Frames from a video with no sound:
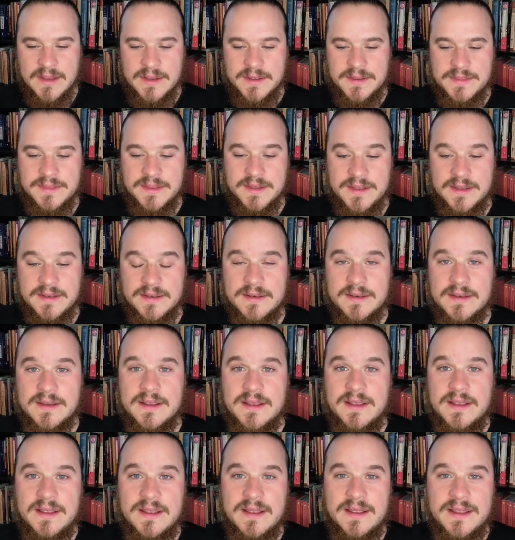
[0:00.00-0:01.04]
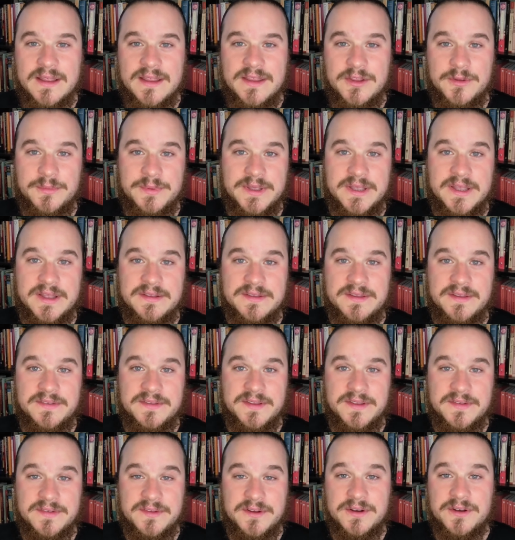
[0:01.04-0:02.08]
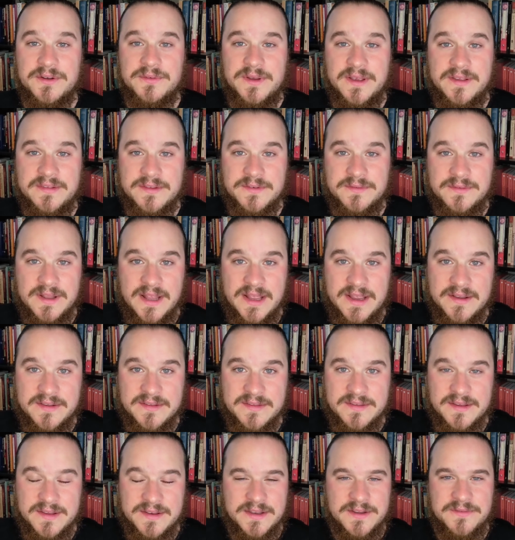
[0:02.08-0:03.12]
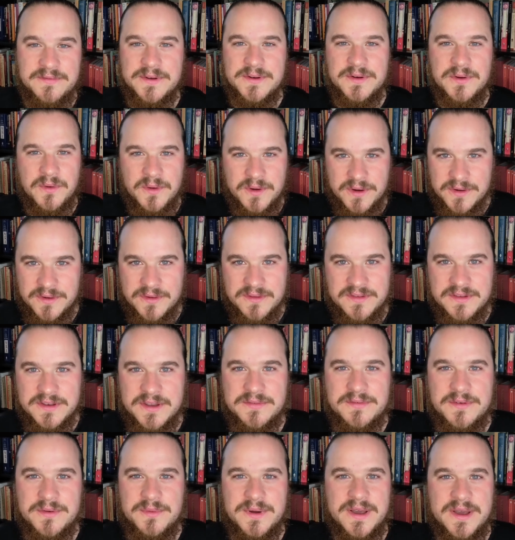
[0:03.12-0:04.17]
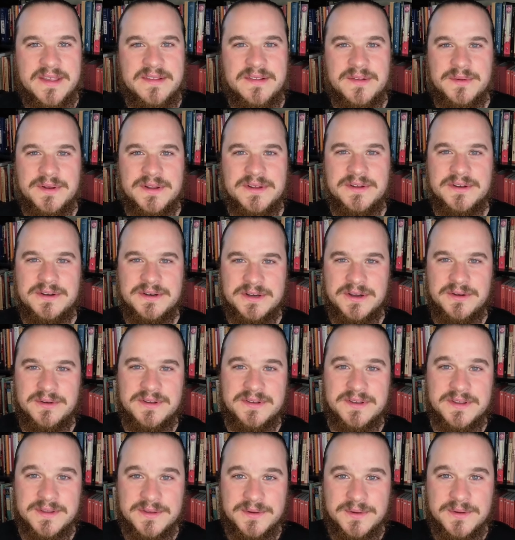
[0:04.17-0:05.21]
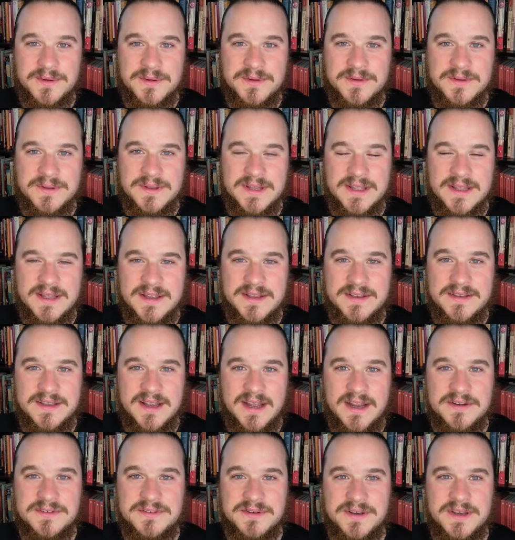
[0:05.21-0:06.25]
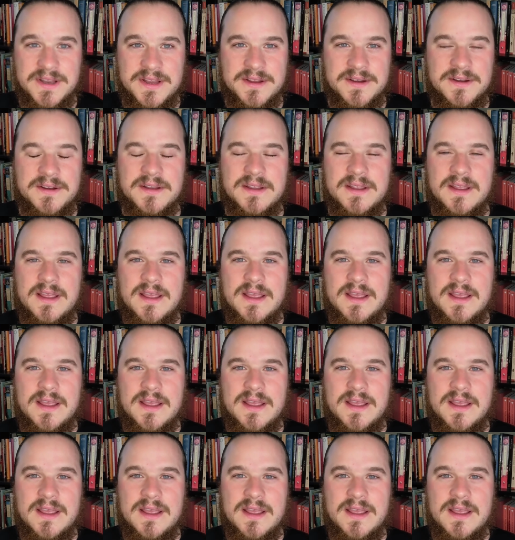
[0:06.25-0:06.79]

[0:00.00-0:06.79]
Then you begin to see certain arrays of lights in different orders, in different ways. I'm not going to go into the whole doctrine here.